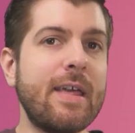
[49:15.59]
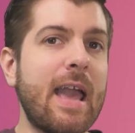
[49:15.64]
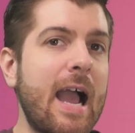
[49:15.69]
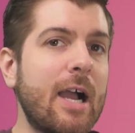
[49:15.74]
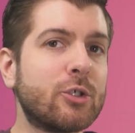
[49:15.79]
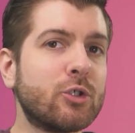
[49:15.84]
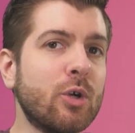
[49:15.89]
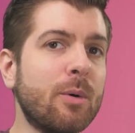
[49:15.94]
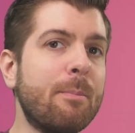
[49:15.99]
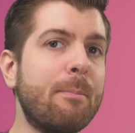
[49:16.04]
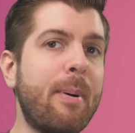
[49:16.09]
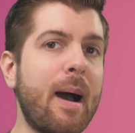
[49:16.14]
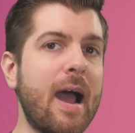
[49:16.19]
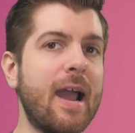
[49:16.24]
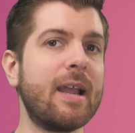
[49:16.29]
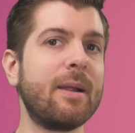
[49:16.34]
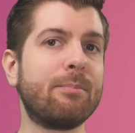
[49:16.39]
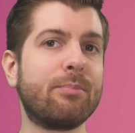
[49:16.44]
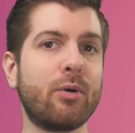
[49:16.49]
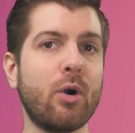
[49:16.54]
The actual
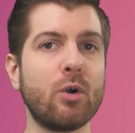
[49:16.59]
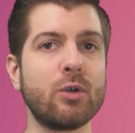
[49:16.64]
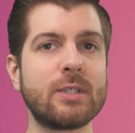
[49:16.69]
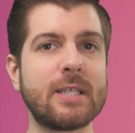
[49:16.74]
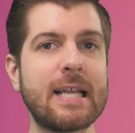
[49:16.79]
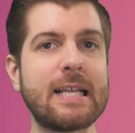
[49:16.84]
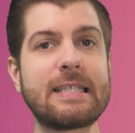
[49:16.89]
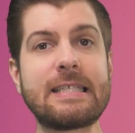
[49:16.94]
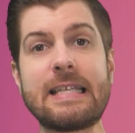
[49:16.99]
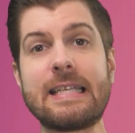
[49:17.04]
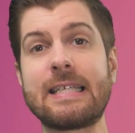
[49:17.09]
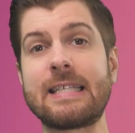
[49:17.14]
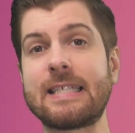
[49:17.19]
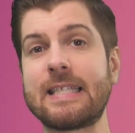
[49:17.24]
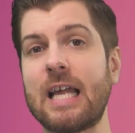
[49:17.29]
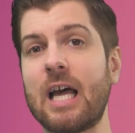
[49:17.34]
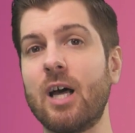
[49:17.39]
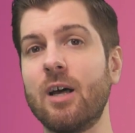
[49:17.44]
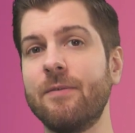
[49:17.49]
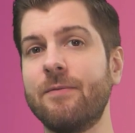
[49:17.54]
buying process
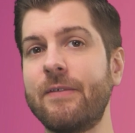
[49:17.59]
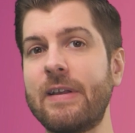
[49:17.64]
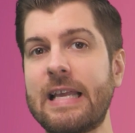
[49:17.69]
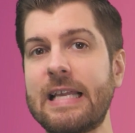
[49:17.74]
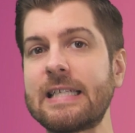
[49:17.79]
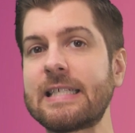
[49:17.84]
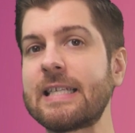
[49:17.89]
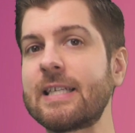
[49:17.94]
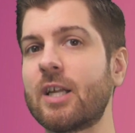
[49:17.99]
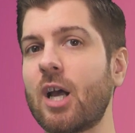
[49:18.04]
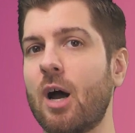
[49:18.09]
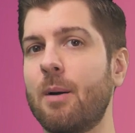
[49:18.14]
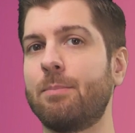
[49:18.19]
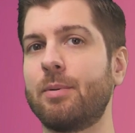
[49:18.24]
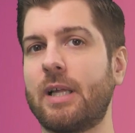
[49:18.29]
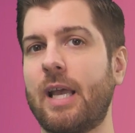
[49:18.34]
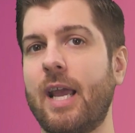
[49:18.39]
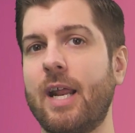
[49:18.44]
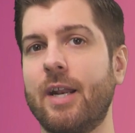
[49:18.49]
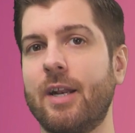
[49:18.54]
itself isn't
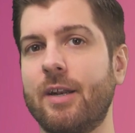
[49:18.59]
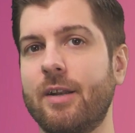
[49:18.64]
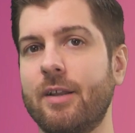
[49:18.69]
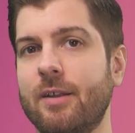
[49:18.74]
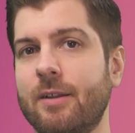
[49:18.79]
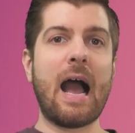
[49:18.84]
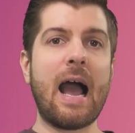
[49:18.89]
complicated.